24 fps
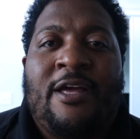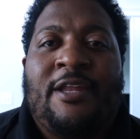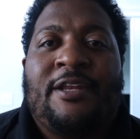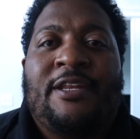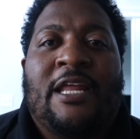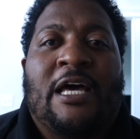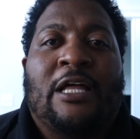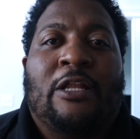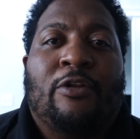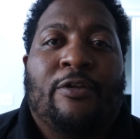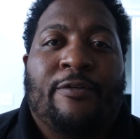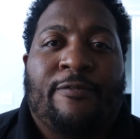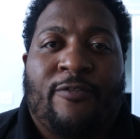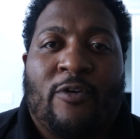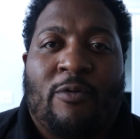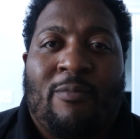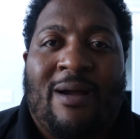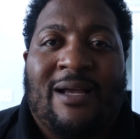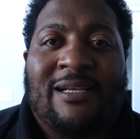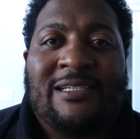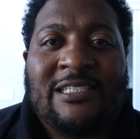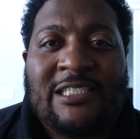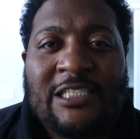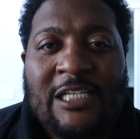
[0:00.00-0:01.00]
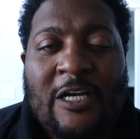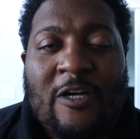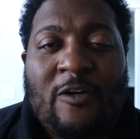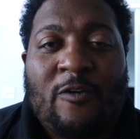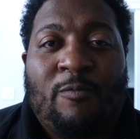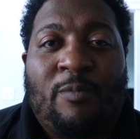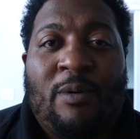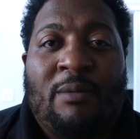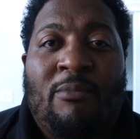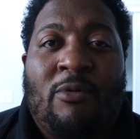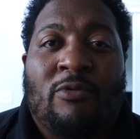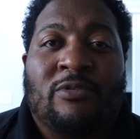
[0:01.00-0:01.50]
not only for myself,
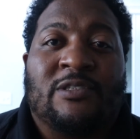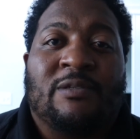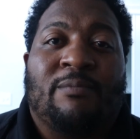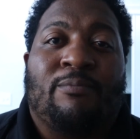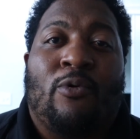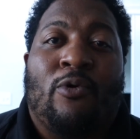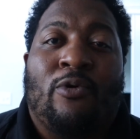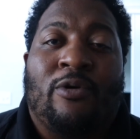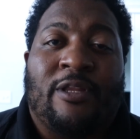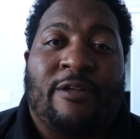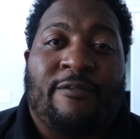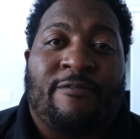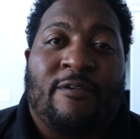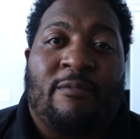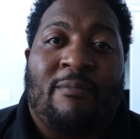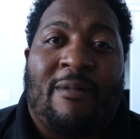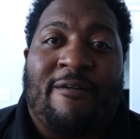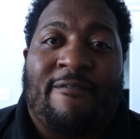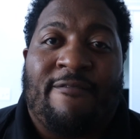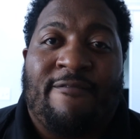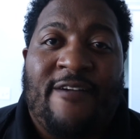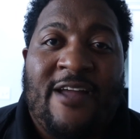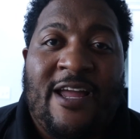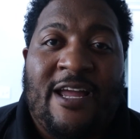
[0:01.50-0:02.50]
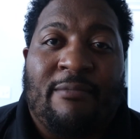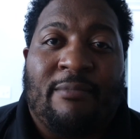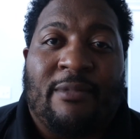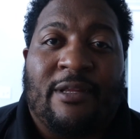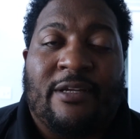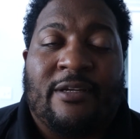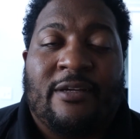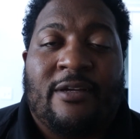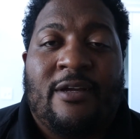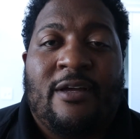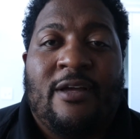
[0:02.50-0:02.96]
but most importantly for my family.